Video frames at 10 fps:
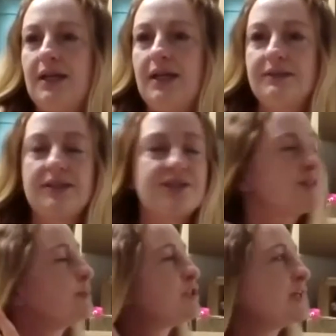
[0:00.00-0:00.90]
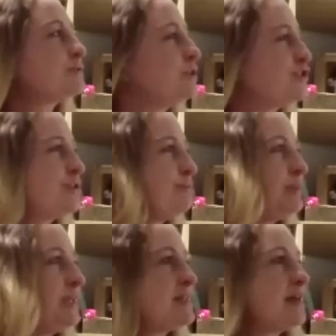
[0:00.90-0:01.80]
in these subjects, which shouldn't
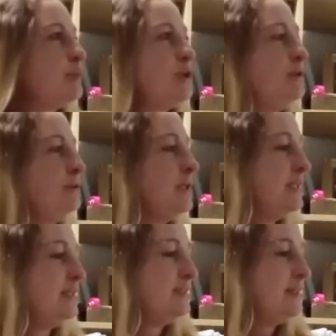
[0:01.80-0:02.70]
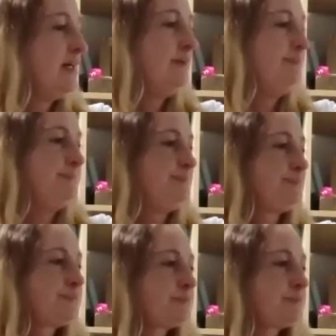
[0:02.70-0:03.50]
be taboo. And